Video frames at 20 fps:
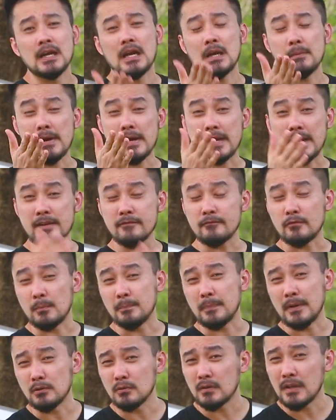Abang Gan
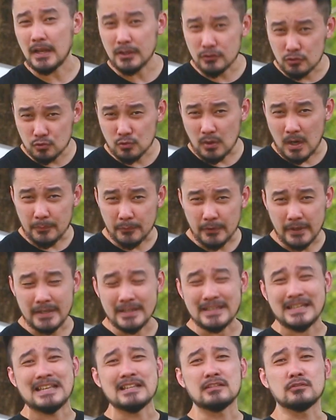from Padu Laju
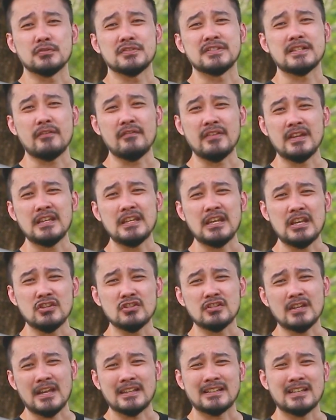upgraded his to
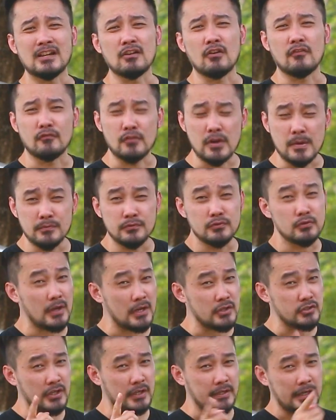17-inch at King of Rims. You
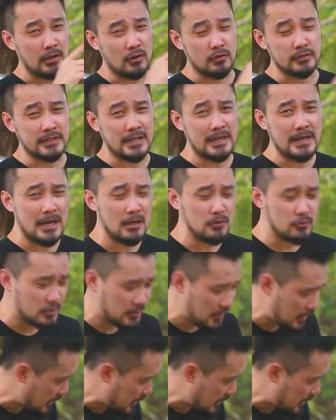can check that content out.